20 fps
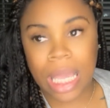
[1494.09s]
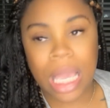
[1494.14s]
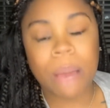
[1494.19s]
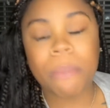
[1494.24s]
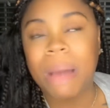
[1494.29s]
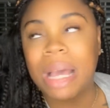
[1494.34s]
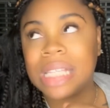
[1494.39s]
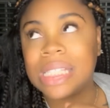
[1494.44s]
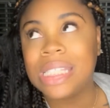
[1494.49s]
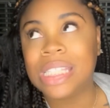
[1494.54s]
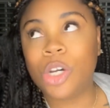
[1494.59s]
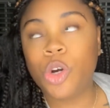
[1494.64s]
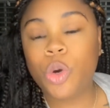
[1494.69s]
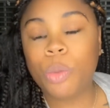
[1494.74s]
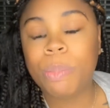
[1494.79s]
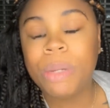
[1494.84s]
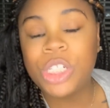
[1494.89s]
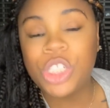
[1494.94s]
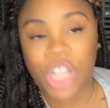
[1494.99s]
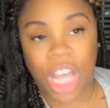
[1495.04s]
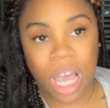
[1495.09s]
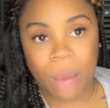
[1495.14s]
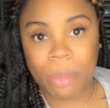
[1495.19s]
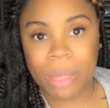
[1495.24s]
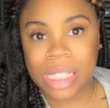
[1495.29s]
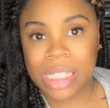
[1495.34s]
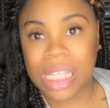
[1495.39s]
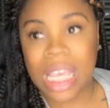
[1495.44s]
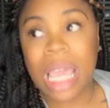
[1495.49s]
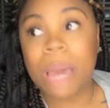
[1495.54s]
in my silk
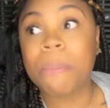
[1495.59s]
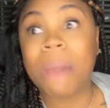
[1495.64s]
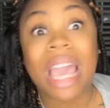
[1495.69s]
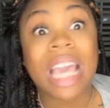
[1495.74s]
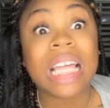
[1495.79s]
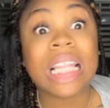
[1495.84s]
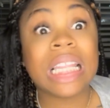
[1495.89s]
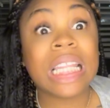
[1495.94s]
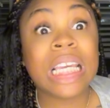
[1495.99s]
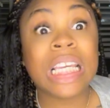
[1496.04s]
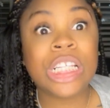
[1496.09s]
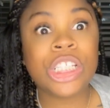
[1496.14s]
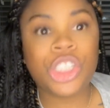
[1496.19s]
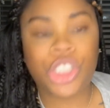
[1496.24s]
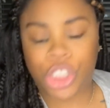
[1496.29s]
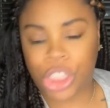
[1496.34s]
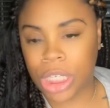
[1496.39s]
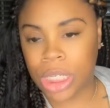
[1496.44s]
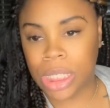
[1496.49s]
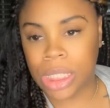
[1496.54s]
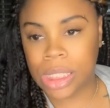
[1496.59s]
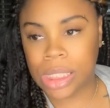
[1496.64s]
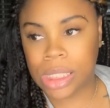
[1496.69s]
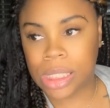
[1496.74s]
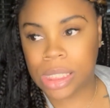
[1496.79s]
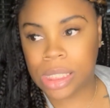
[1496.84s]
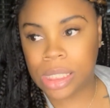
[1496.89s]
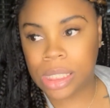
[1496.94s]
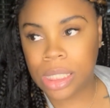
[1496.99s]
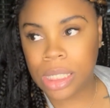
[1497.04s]
pajamas, in my clean
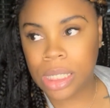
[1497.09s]
sheets,